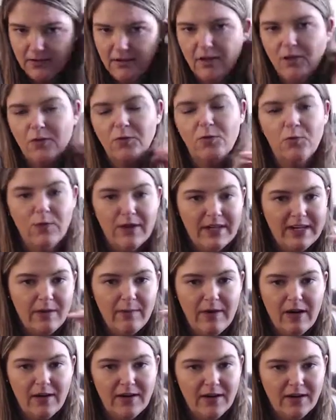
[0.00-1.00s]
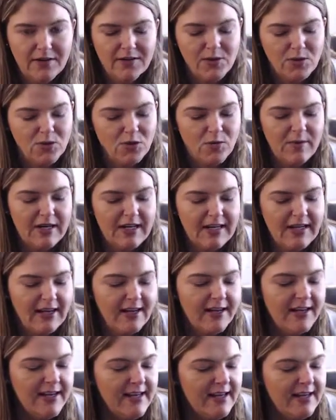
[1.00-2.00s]
or written about it on social
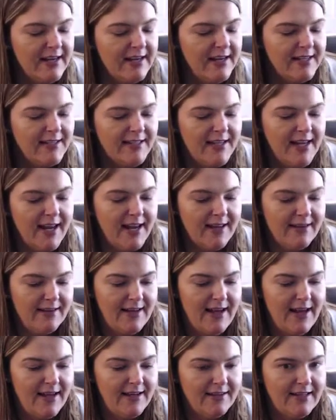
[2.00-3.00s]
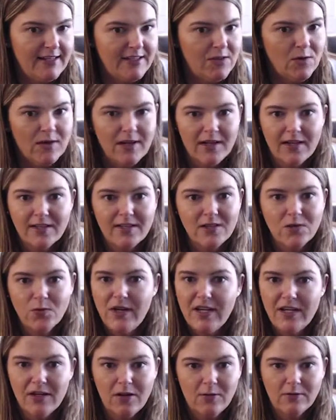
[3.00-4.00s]
media, saying that they don't get a
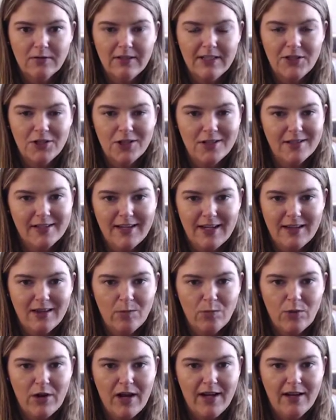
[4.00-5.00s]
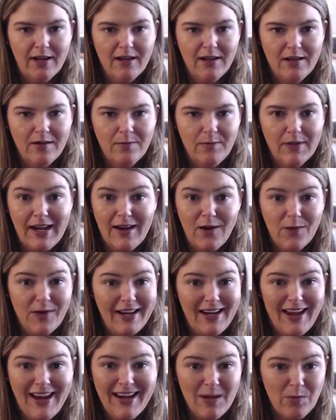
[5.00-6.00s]
sweet note. They just get the bread. But I don't
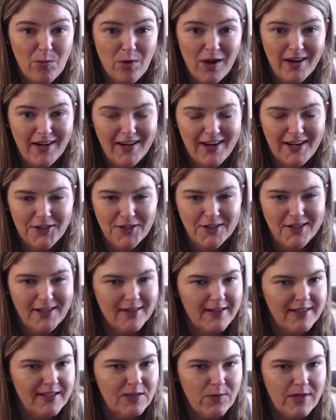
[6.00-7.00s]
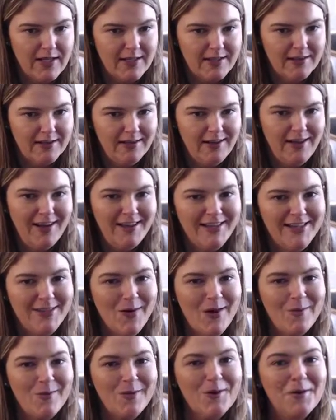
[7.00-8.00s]
get any bread, and I just get the sweet. So
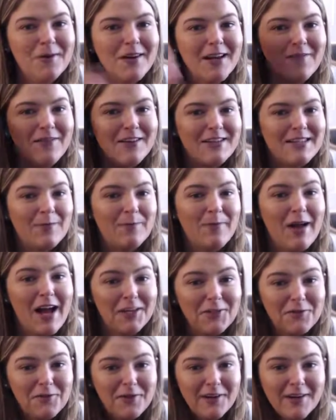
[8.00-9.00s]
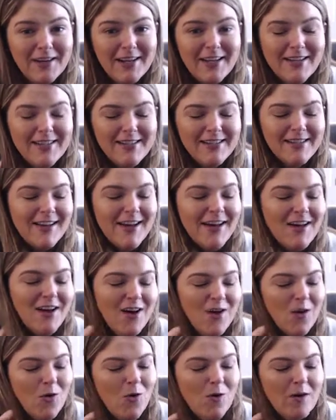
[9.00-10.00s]
I'm wondering if it's a batch variance,
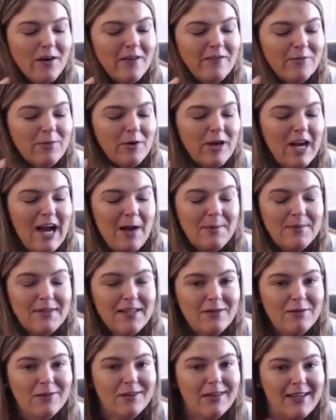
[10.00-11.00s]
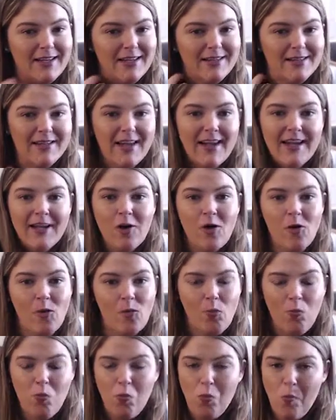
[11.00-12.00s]
or if perhaps it really is like
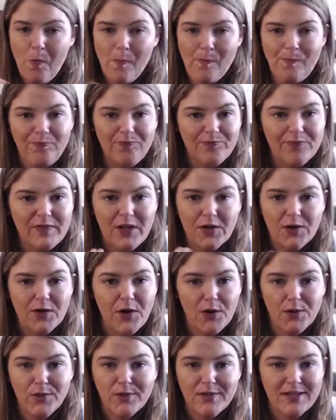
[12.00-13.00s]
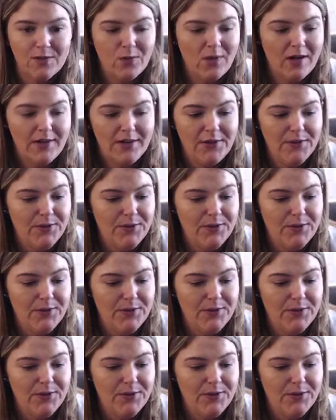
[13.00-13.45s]
your nose and what